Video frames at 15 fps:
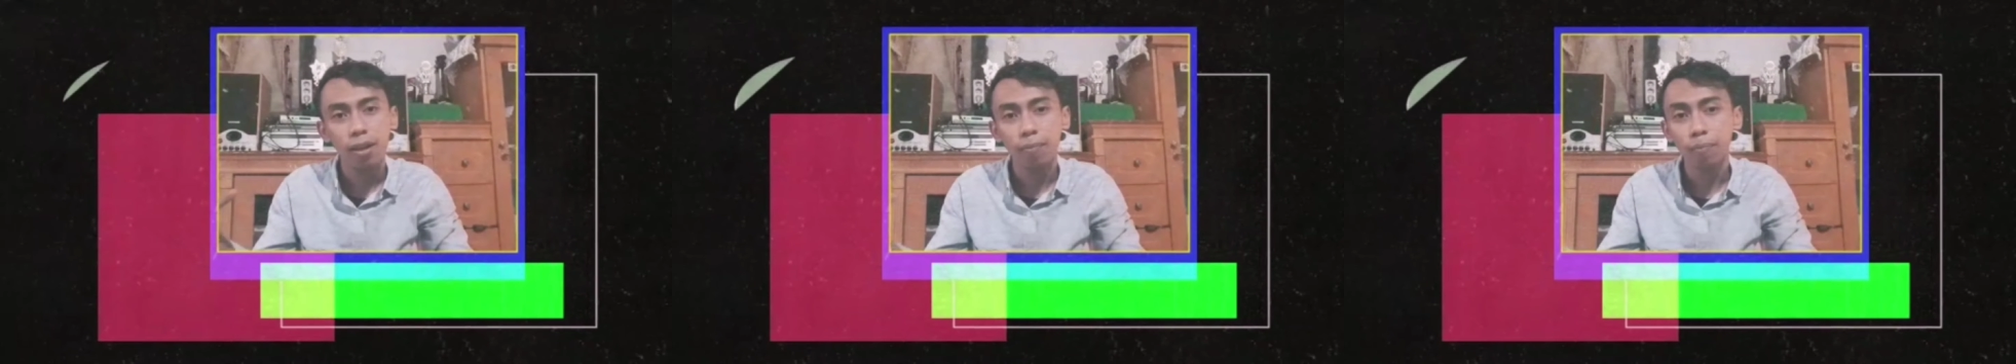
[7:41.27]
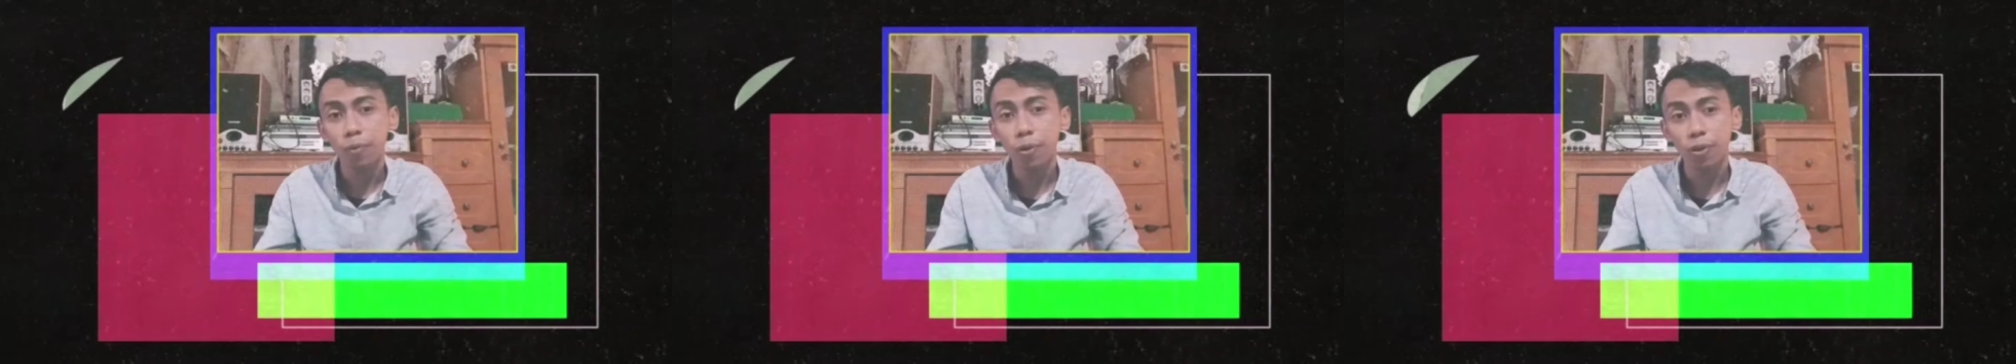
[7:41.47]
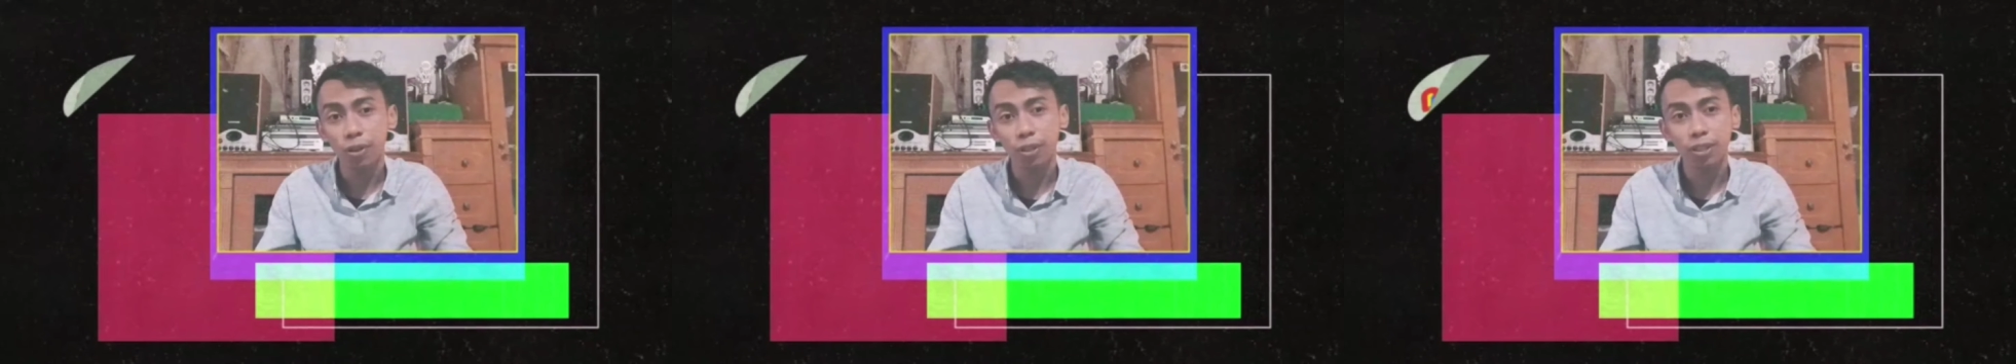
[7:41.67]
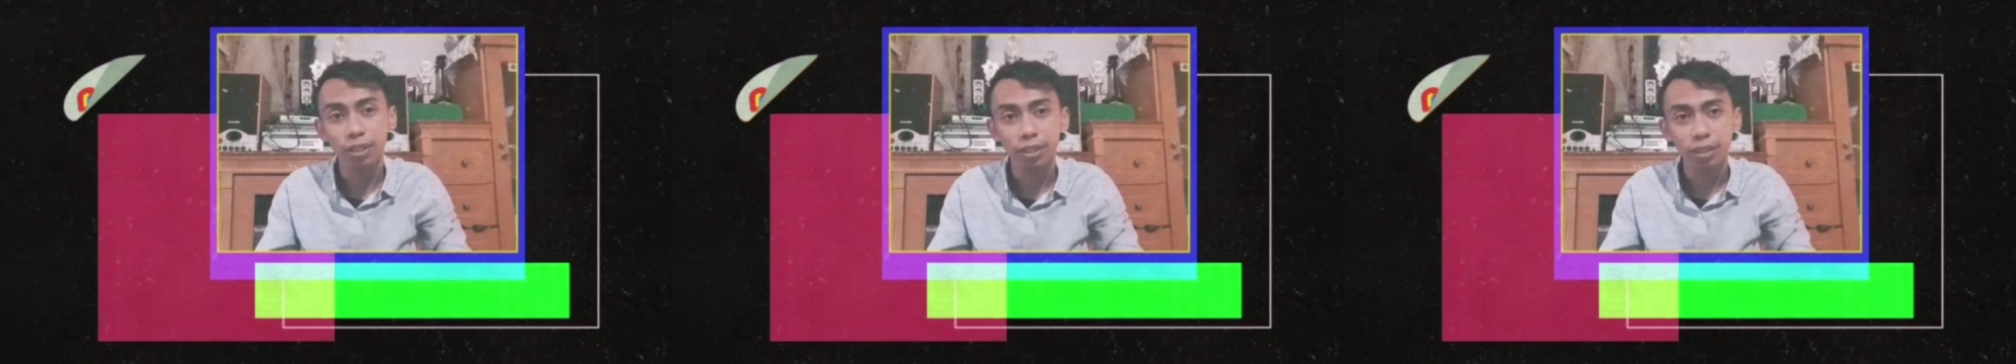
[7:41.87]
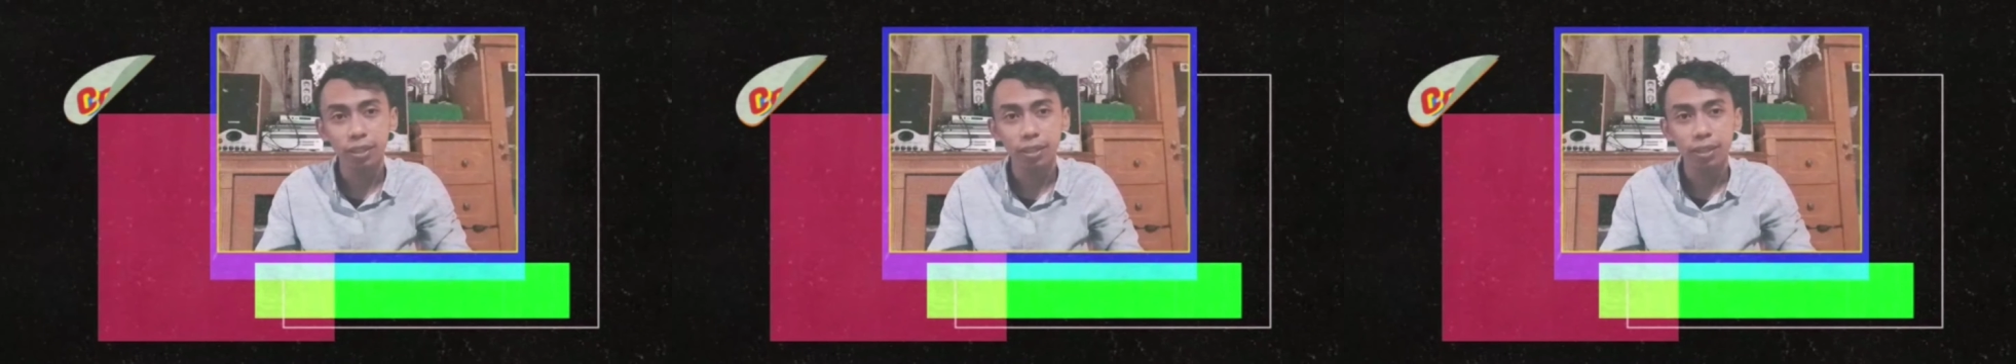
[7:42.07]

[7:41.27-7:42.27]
books.